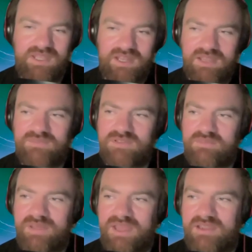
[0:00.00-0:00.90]
our names on the
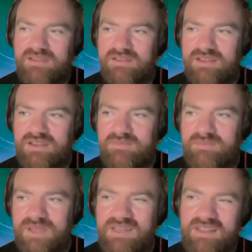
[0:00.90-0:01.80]
back,
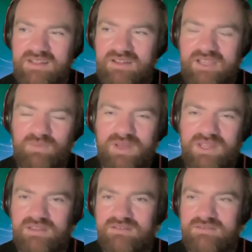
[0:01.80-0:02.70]
and their like
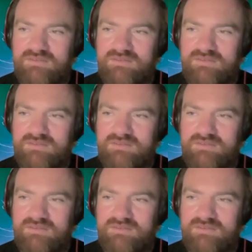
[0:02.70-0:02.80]
wedding